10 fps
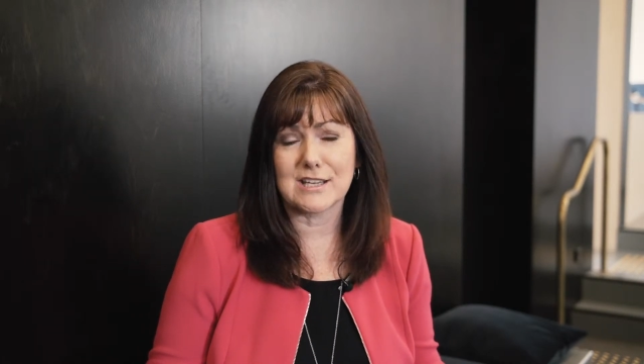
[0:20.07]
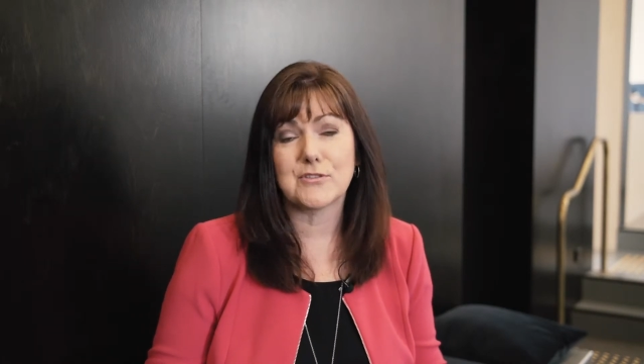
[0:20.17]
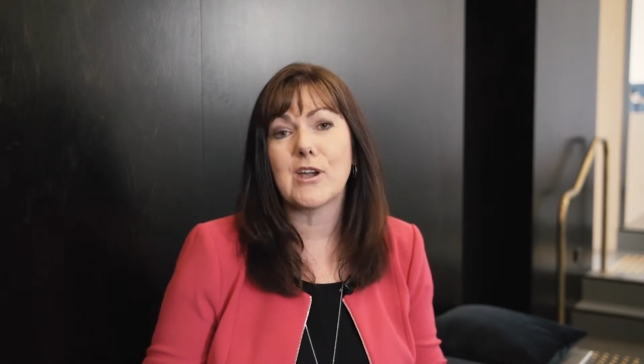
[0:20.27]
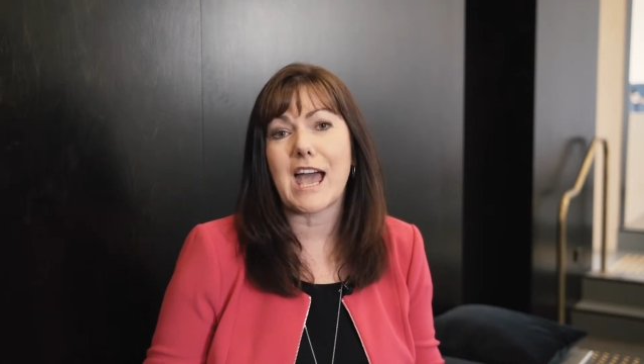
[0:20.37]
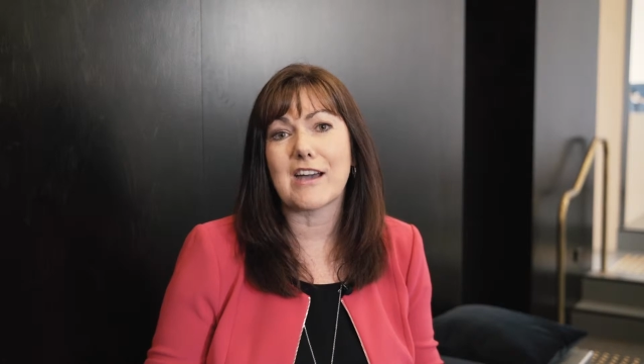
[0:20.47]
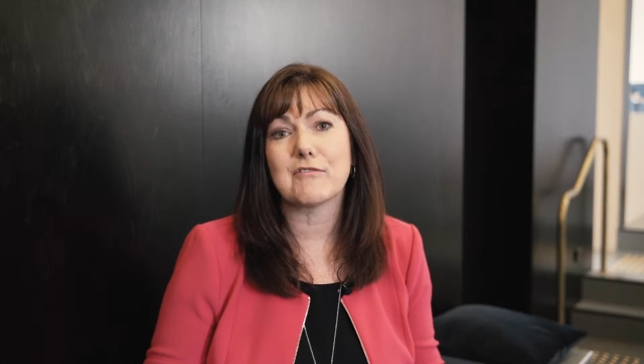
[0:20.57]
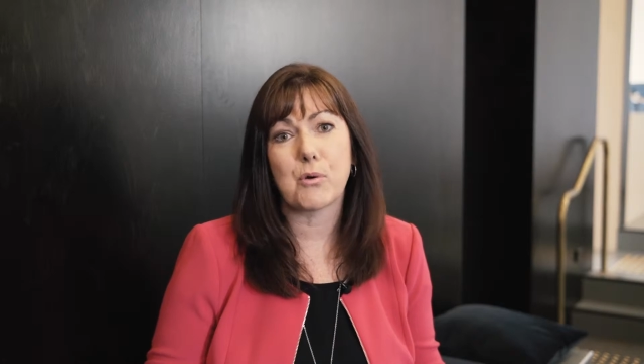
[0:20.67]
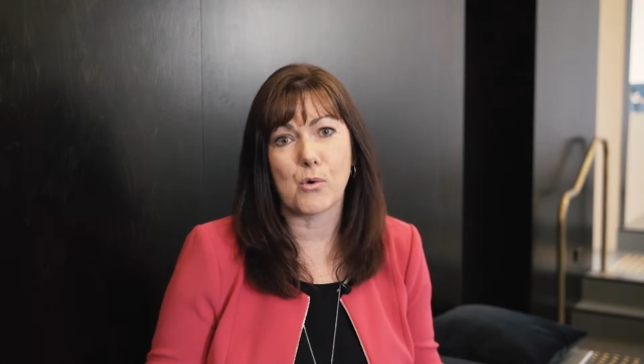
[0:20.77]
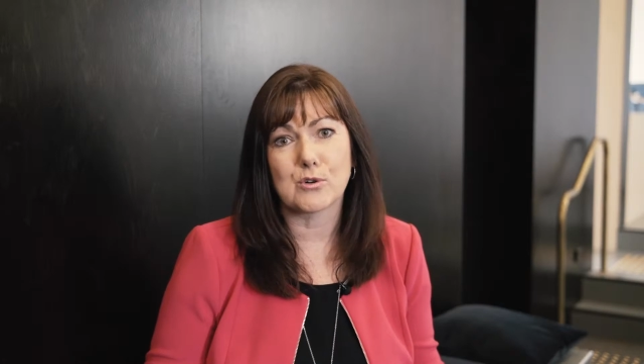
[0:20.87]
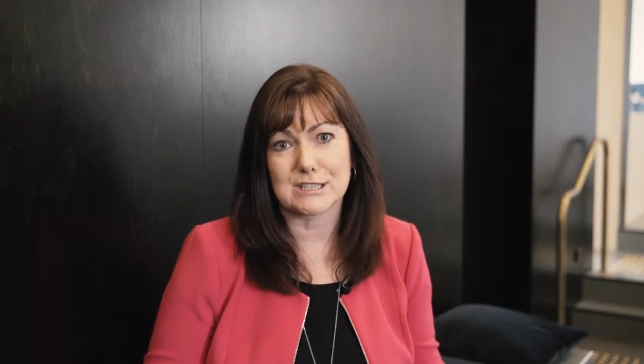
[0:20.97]
if you have
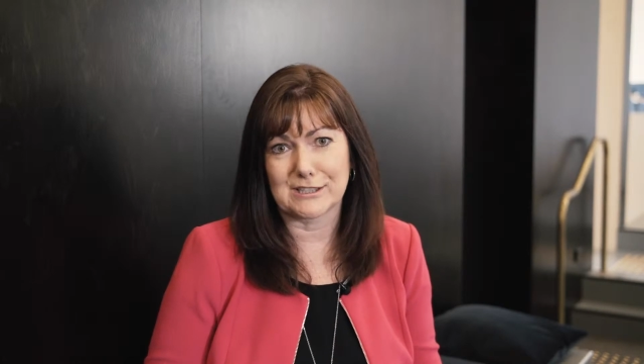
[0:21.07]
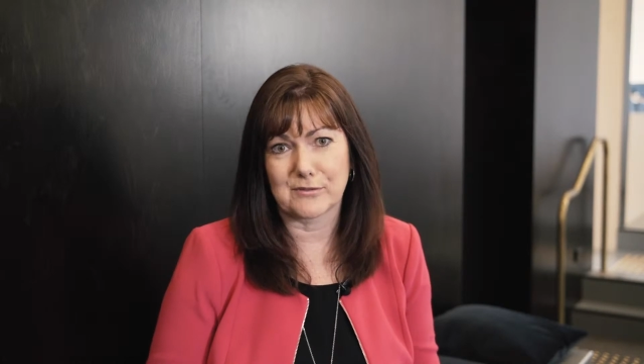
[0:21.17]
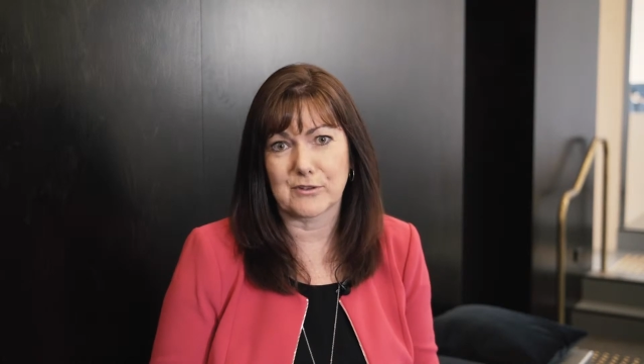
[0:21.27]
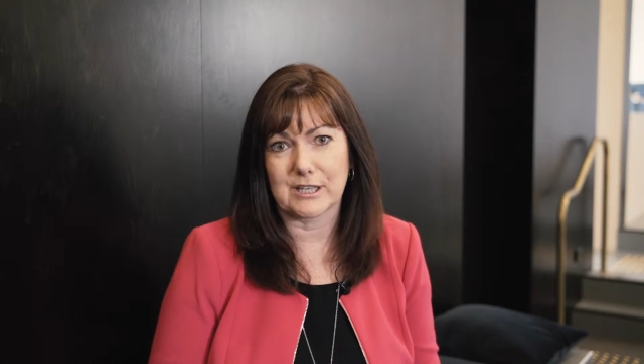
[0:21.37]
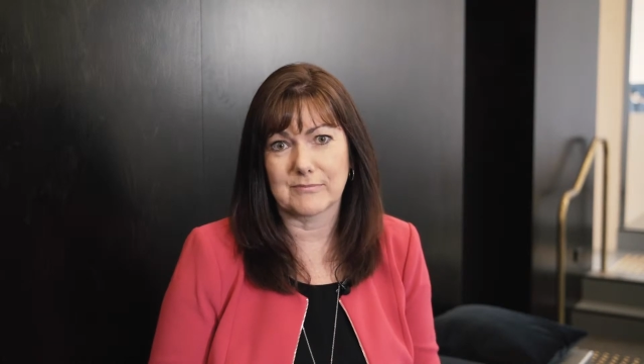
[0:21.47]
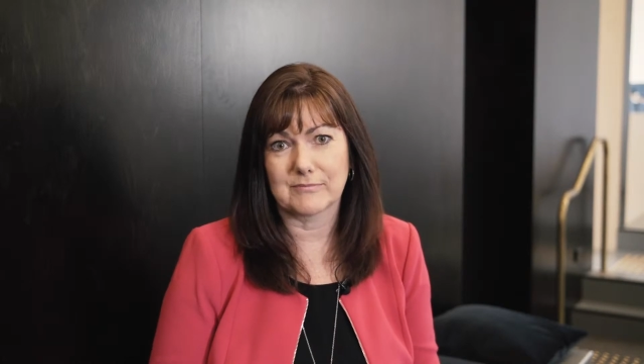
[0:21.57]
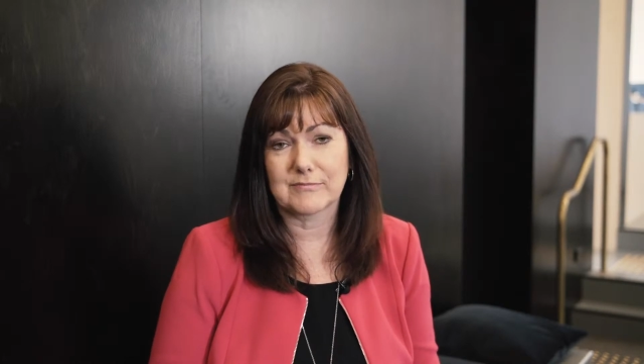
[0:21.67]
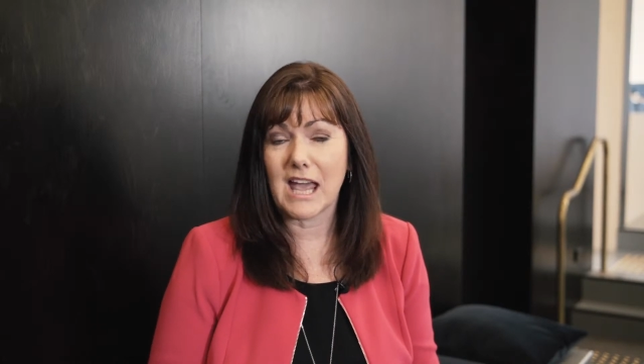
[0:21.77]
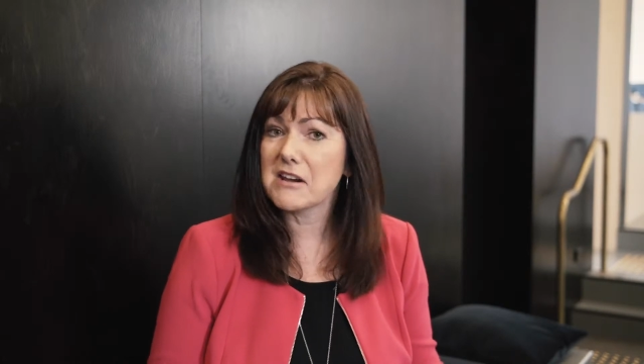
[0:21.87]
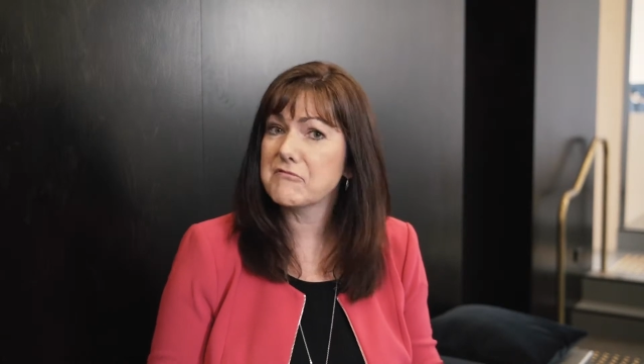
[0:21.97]
poor delivery,
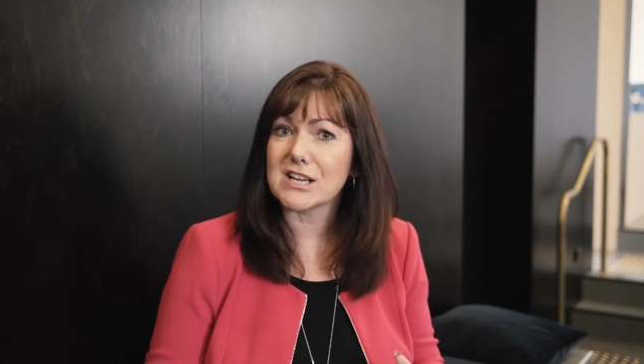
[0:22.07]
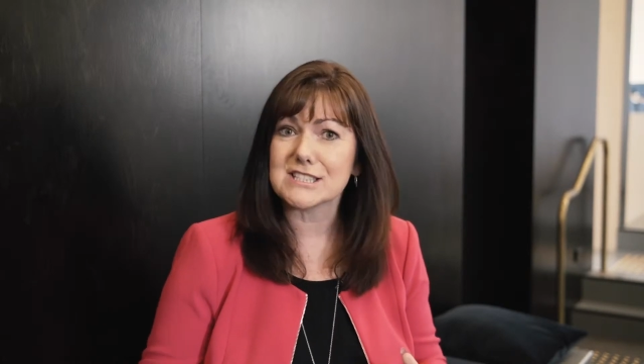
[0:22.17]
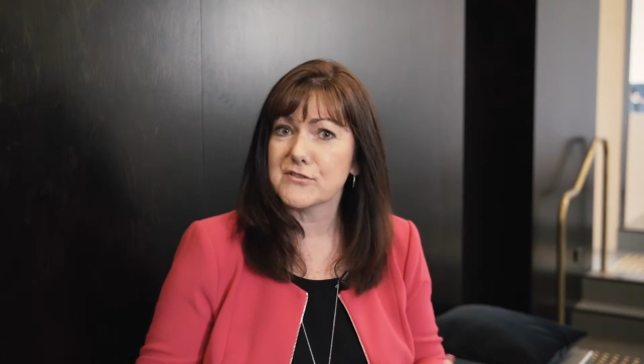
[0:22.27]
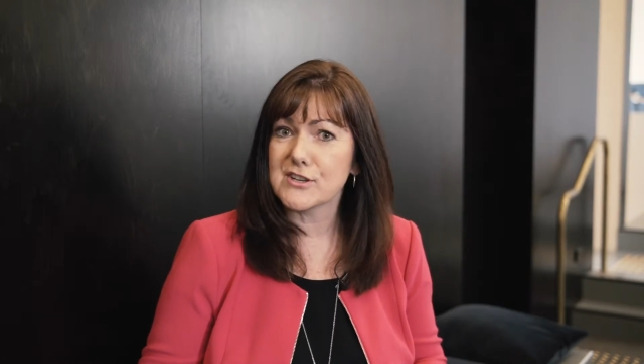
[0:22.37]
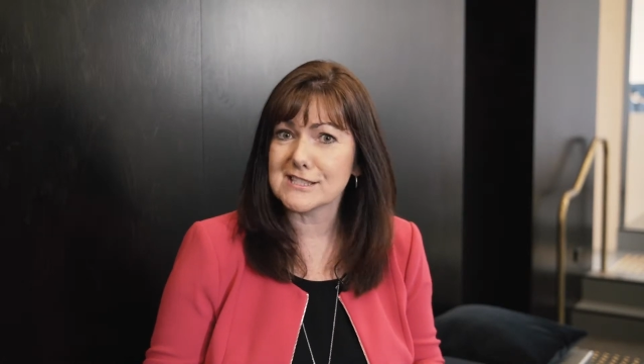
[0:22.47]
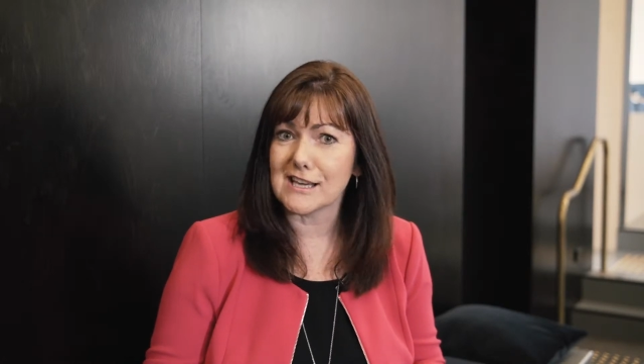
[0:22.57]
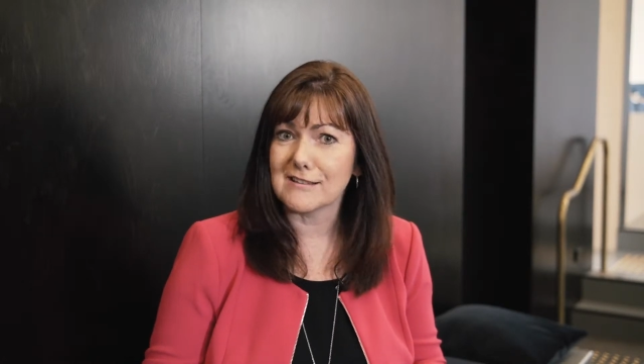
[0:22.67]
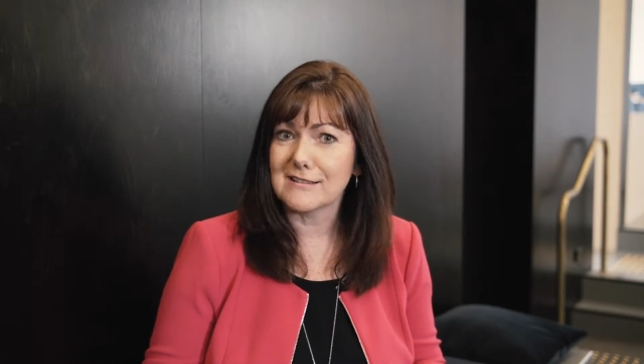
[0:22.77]
and vice versa.